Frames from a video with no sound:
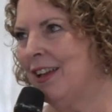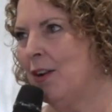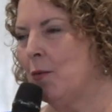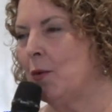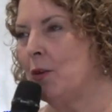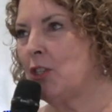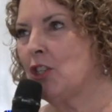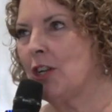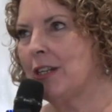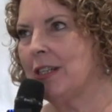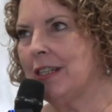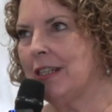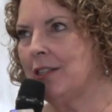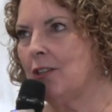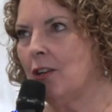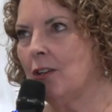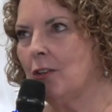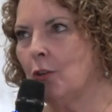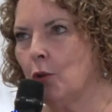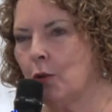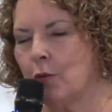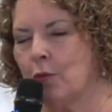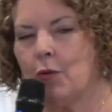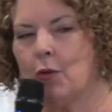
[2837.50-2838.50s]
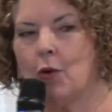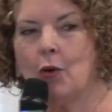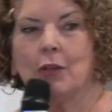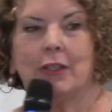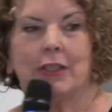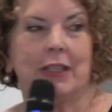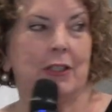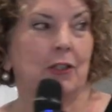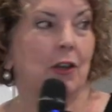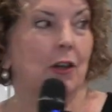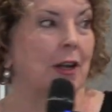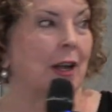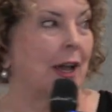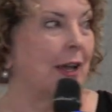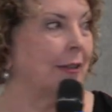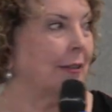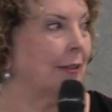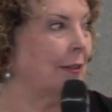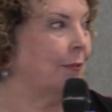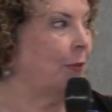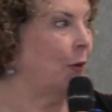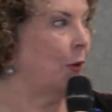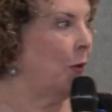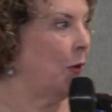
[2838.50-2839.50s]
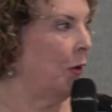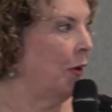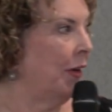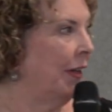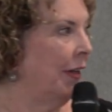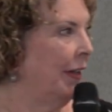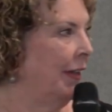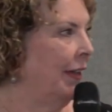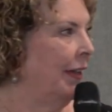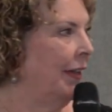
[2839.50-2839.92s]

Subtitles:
Which I did not look for, did not ask for,